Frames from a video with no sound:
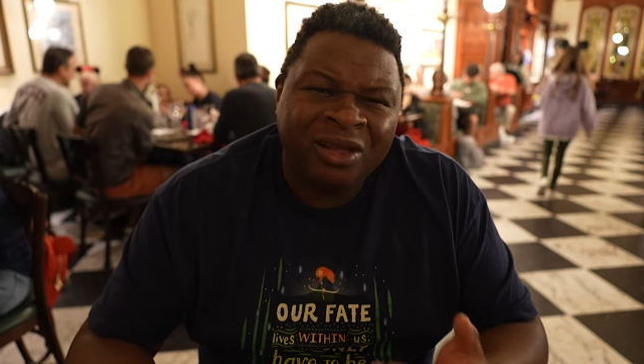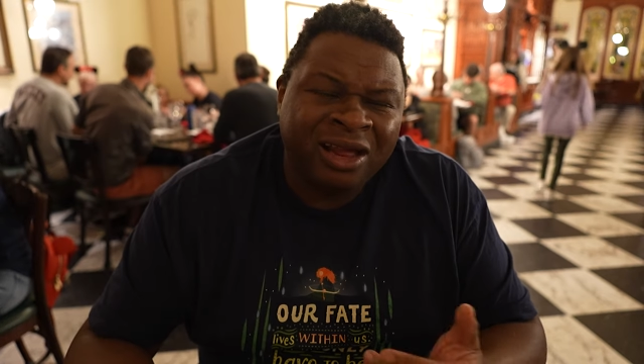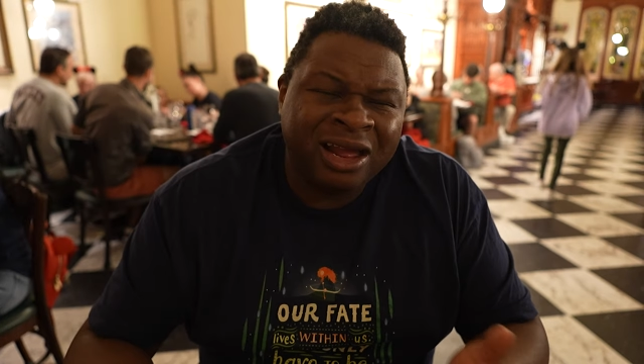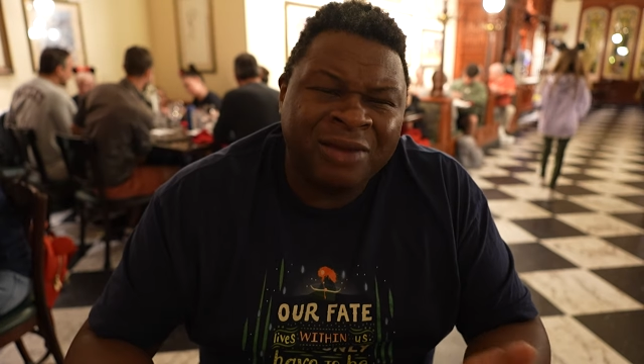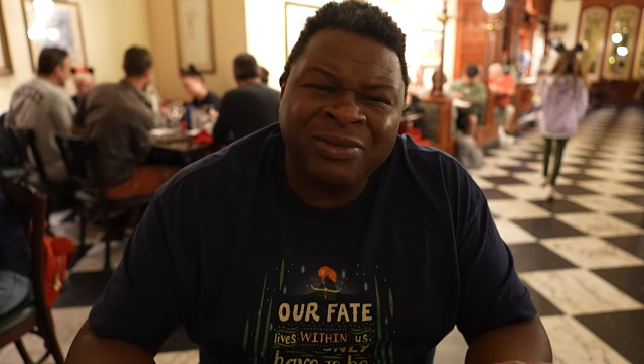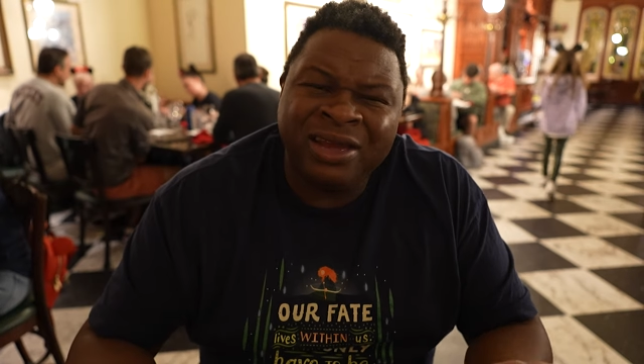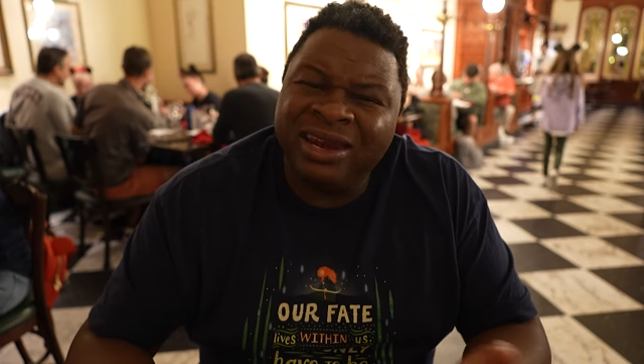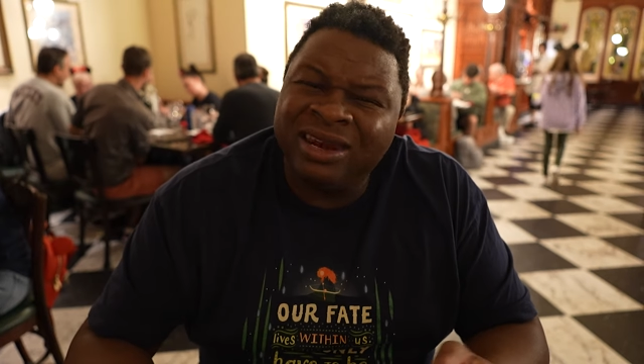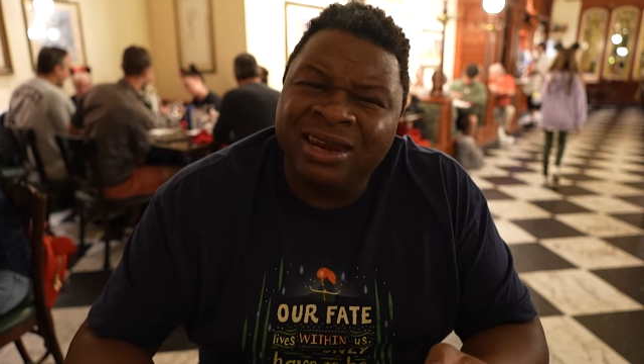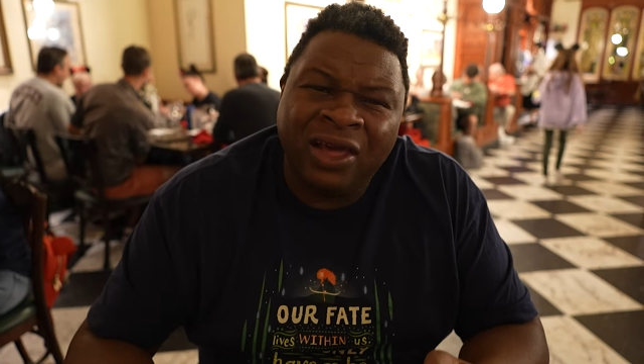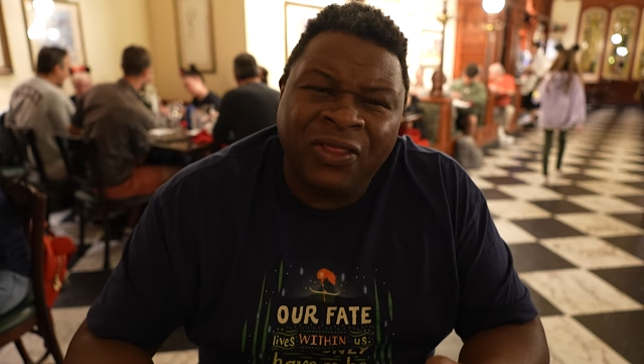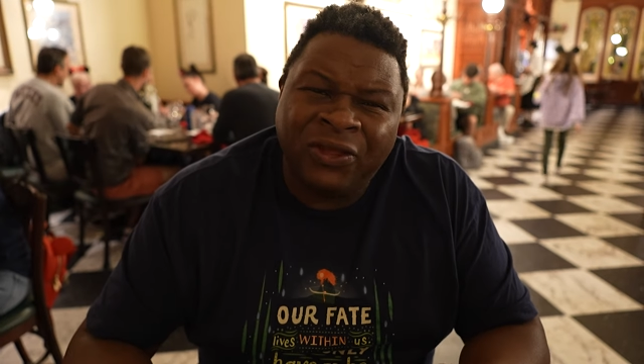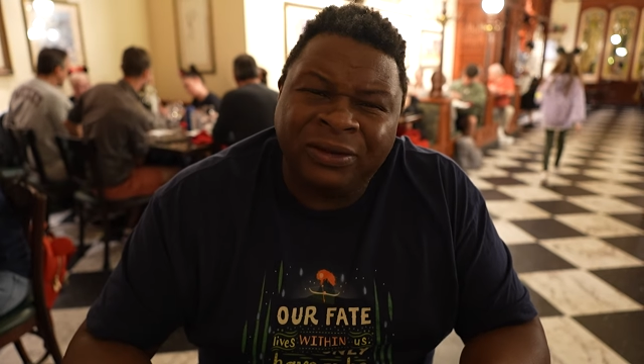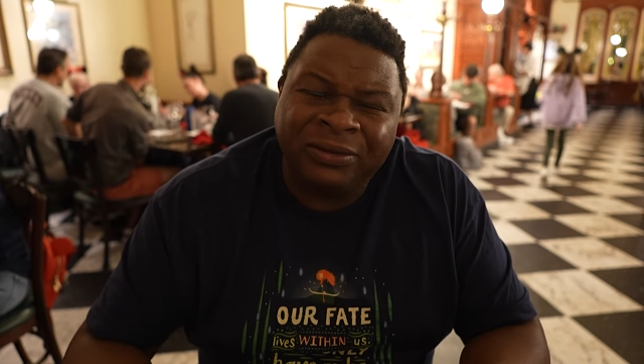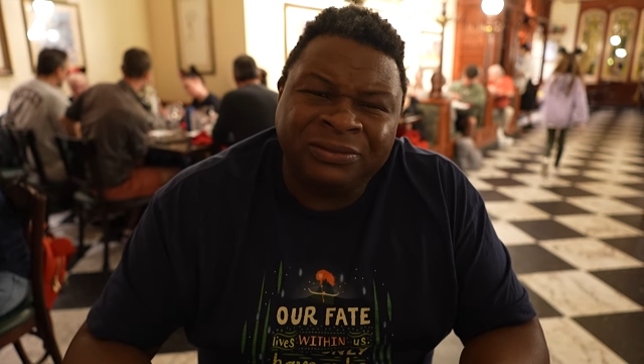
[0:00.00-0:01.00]
Like I'm getting
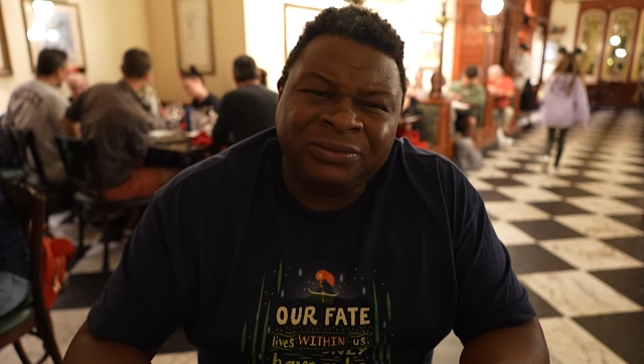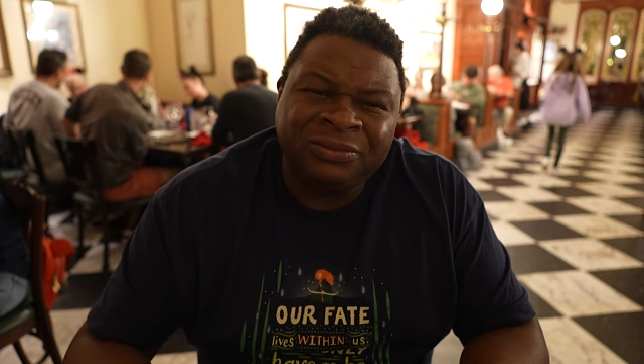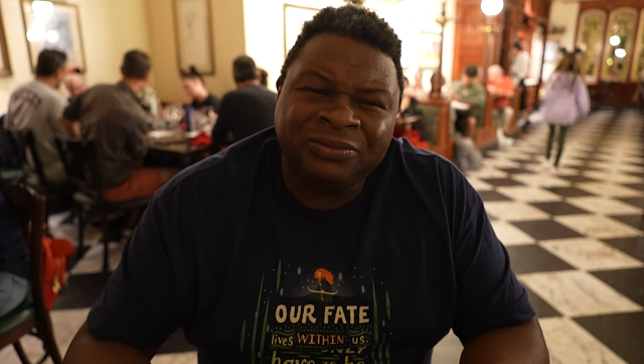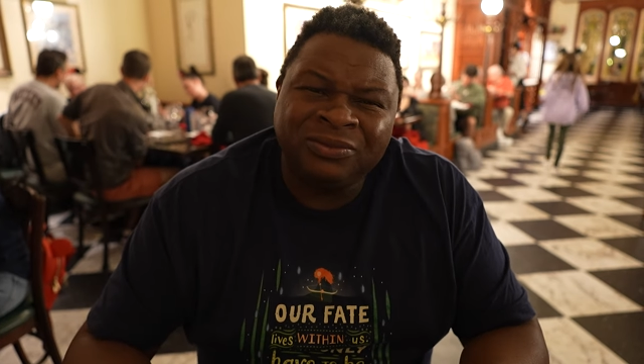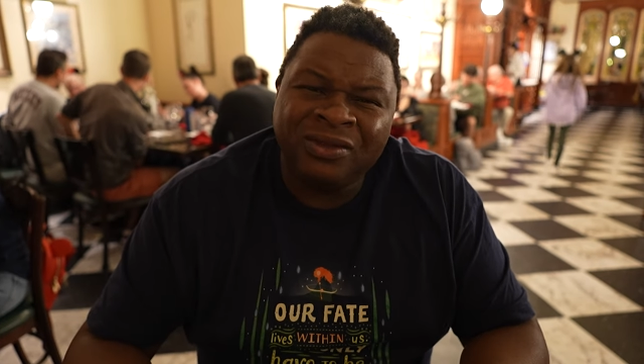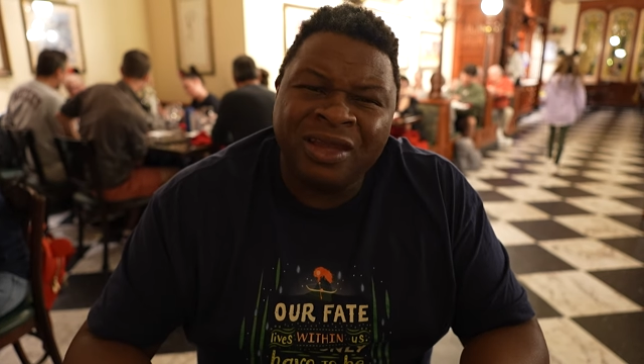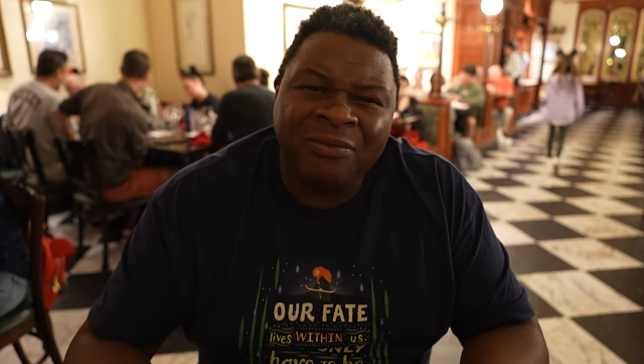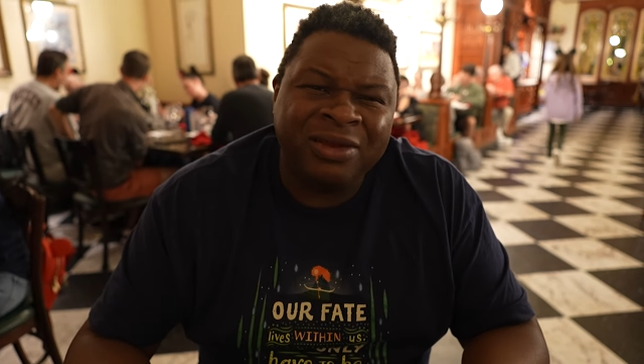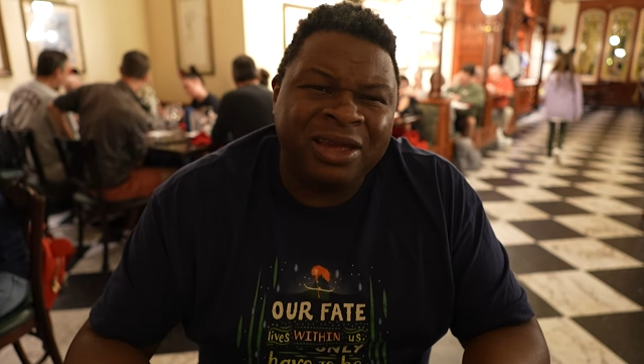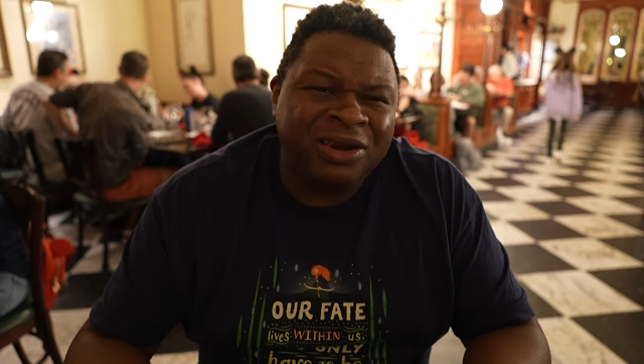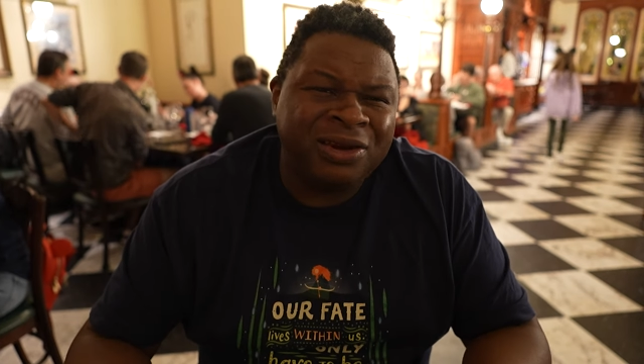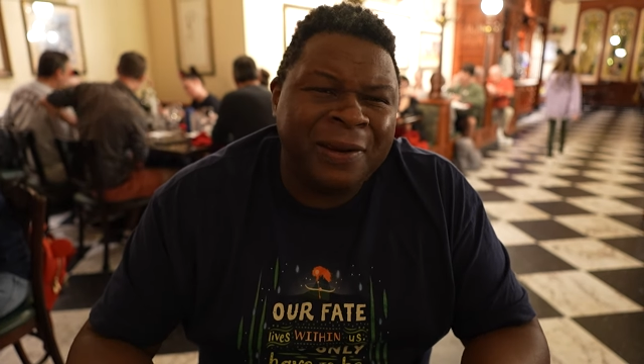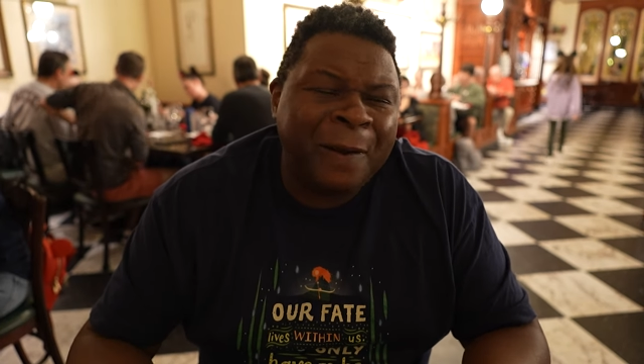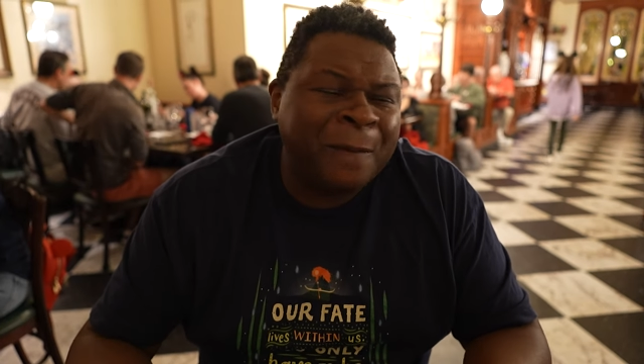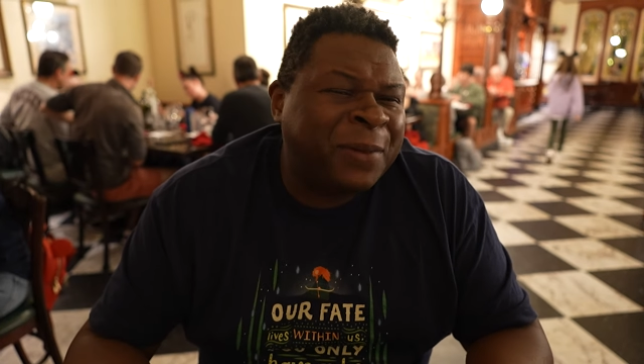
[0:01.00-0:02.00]
nothing. I'm
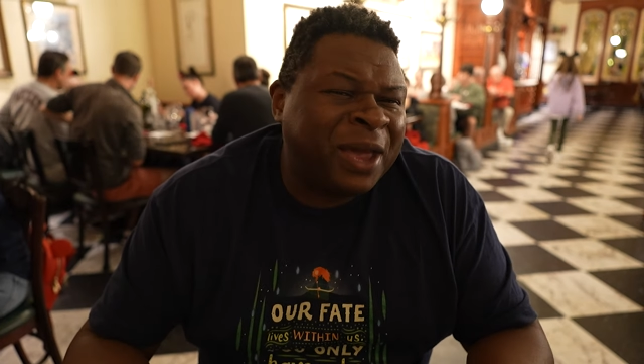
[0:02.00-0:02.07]
getting no